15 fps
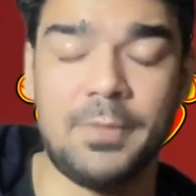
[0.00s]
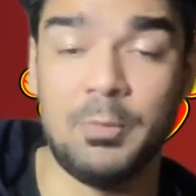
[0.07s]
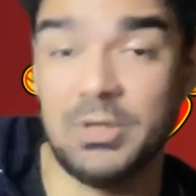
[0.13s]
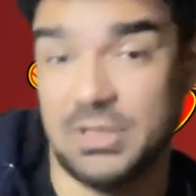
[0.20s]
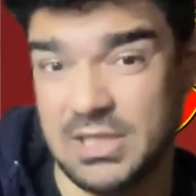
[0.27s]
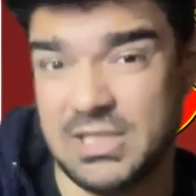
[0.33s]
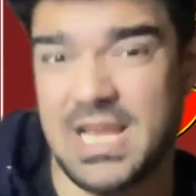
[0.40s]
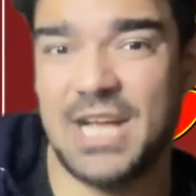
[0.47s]

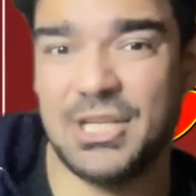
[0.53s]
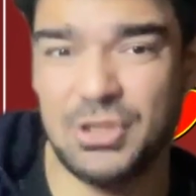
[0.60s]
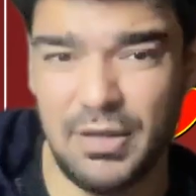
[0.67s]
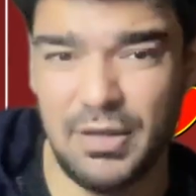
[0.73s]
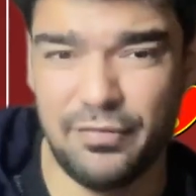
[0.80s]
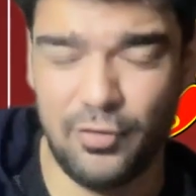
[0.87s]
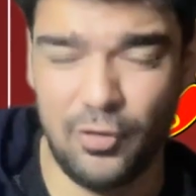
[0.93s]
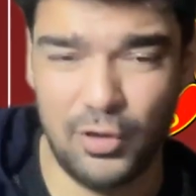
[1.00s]
which it
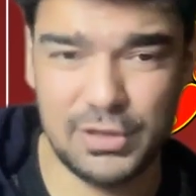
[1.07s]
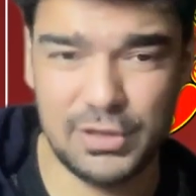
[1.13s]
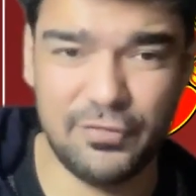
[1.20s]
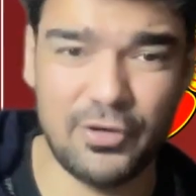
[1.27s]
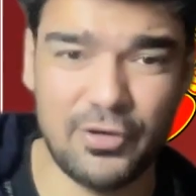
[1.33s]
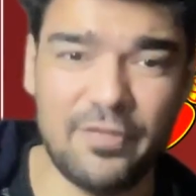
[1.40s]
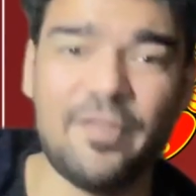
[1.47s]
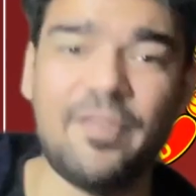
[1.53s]
actually falls
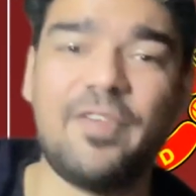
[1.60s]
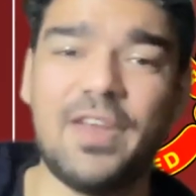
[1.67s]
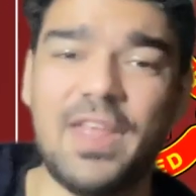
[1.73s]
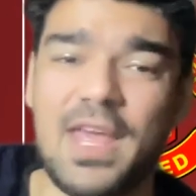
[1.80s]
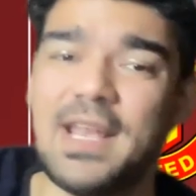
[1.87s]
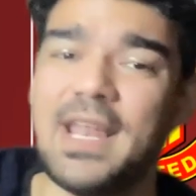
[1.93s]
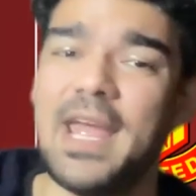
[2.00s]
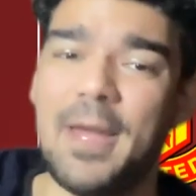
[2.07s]
for a
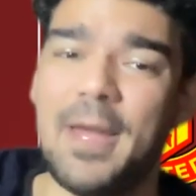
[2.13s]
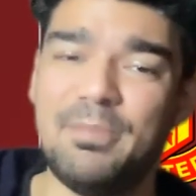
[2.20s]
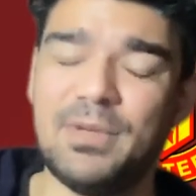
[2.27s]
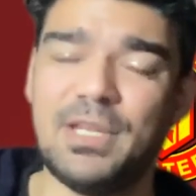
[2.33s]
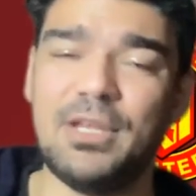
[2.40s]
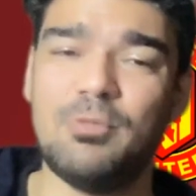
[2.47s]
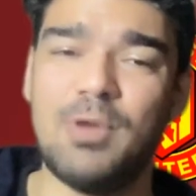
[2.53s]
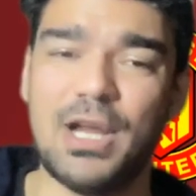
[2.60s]
free and
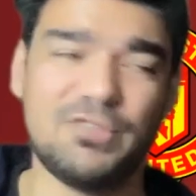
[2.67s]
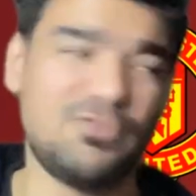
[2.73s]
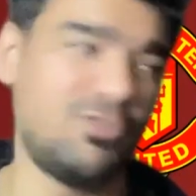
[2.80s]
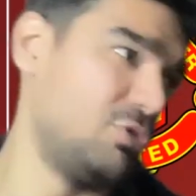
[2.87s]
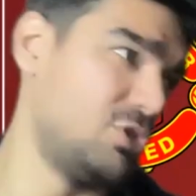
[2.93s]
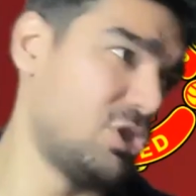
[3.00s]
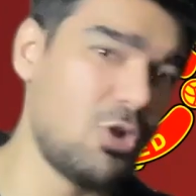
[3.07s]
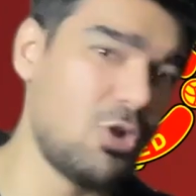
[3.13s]
empty
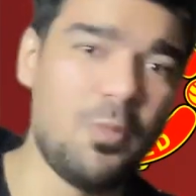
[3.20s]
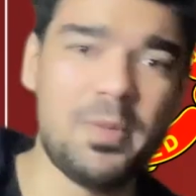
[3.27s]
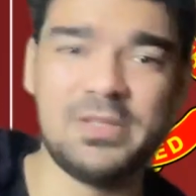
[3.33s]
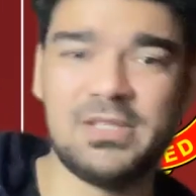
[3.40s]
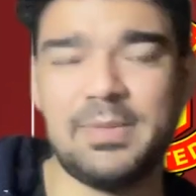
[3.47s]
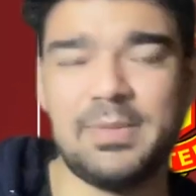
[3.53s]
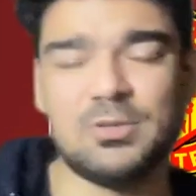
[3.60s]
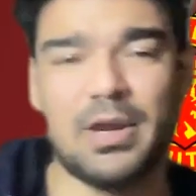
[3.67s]
Rashford, which just
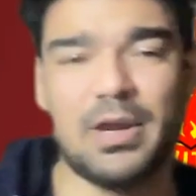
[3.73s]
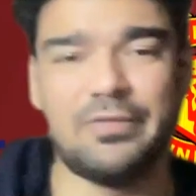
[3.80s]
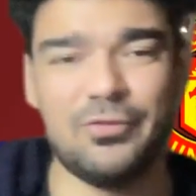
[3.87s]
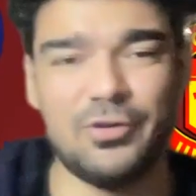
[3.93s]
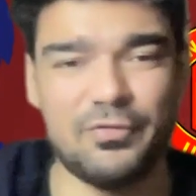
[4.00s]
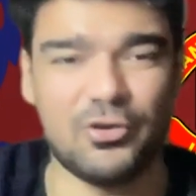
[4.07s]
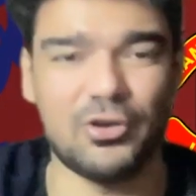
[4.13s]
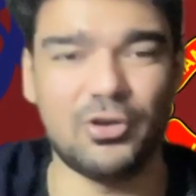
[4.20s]
opens up his right
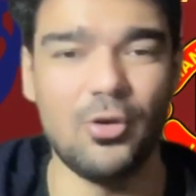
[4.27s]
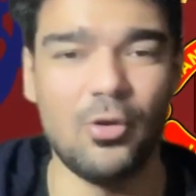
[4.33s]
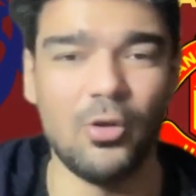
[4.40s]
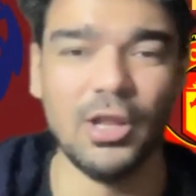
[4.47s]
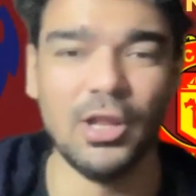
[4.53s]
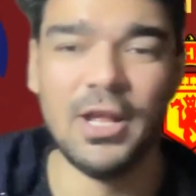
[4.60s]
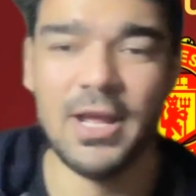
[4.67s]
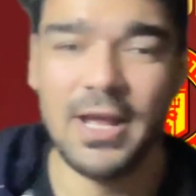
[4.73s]
foot for a
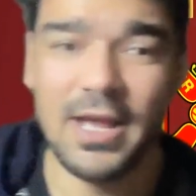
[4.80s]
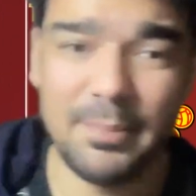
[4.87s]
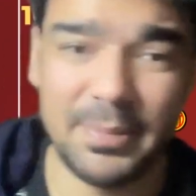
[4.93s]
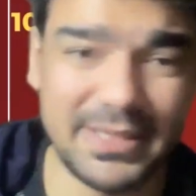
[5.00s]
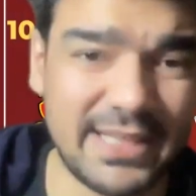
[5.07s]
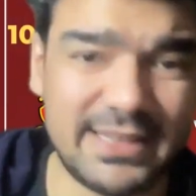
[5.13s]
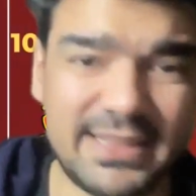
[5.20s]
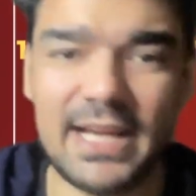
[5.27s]
goal,
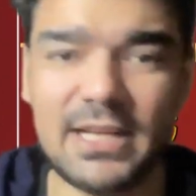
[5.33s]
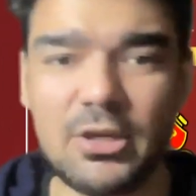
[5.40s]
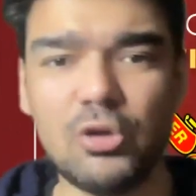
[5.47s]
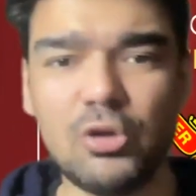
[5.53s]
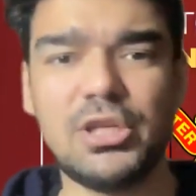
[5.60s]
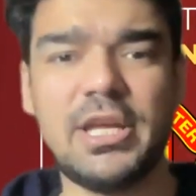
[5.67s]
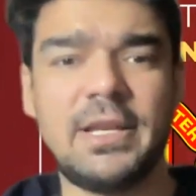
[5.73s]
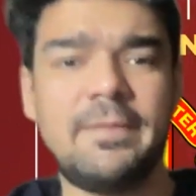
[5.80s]
but that
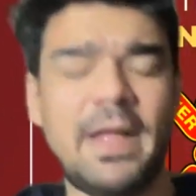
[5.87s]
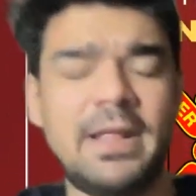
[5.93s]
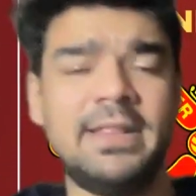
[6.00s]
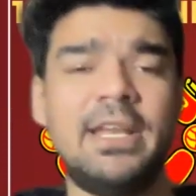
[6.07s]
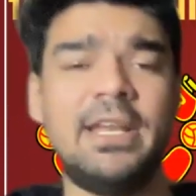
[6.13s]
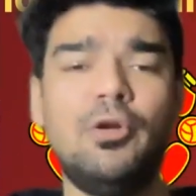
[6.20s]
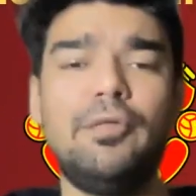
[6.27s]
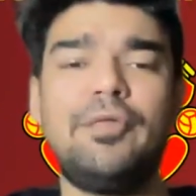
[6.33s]
goes in,
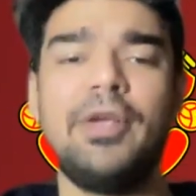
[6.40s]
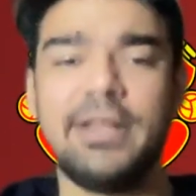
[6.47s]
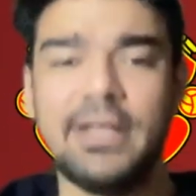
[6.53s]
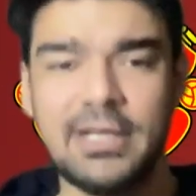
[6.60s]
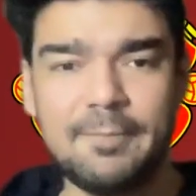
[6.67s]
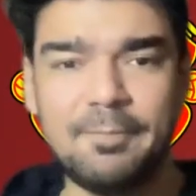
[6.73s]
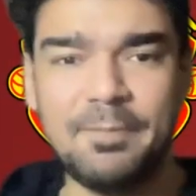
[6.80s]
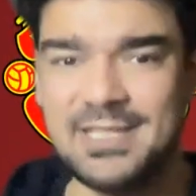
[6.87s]
and then you feel
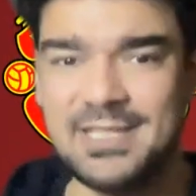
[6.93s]
that